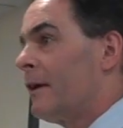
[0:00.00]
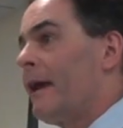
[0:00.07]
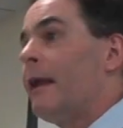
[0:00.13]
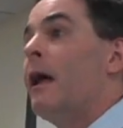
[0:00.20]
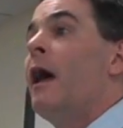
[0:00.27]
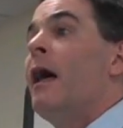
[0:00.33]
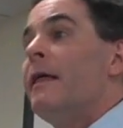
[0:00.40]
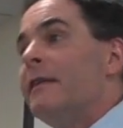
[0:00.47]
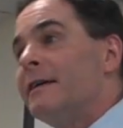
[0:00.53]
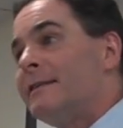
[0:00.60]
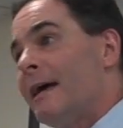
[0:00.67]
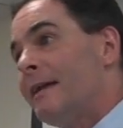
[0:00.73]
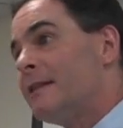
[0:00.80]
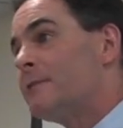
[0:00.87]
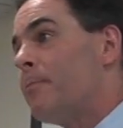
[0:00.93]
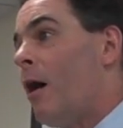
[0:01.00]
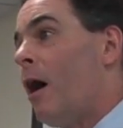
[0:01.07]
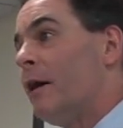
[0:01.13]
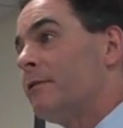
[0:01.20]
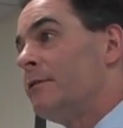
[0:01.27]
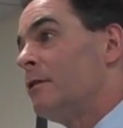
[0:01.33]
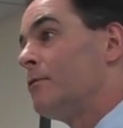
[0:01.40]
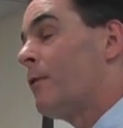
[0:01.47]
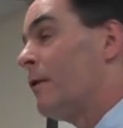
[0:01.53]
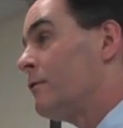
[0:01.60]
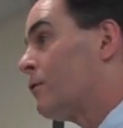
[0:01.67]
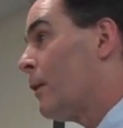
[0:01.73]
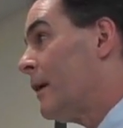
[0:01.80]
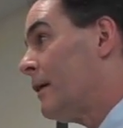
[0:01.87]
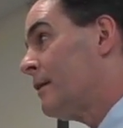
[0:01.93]
Again, the attendance policy as far
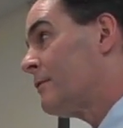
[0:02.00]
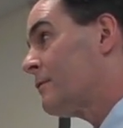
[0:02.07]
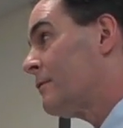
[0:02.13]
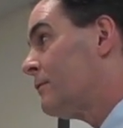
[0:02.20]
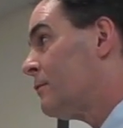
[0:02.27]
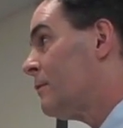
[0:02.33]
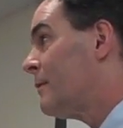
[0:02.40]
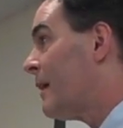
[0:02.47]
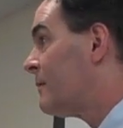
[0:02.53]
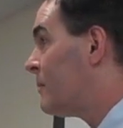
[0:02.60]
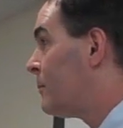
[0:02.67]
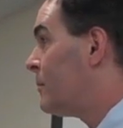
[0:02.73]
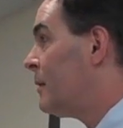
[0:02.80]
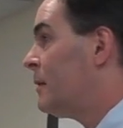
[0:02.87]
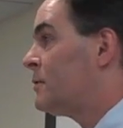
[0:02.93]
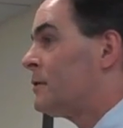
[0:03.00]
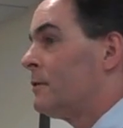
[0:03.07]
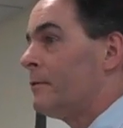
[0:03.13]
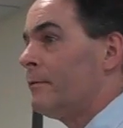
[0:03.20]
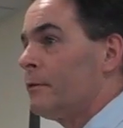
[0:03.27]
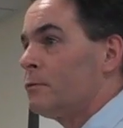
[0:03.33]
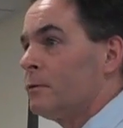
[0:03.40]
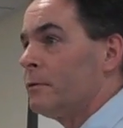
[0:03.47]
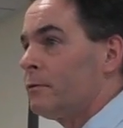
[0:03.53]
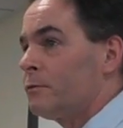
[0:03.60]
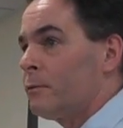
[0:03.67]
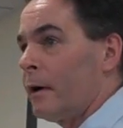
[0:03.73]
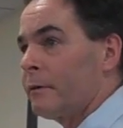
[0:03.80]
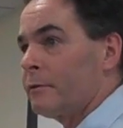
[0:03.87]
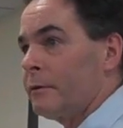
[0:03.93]
as grading is concerned, that's up to each individual
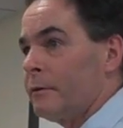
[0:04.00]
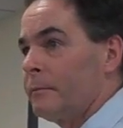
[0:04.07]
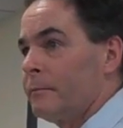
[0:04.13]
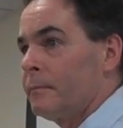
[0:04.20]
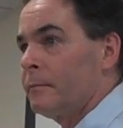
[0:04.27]
instructor.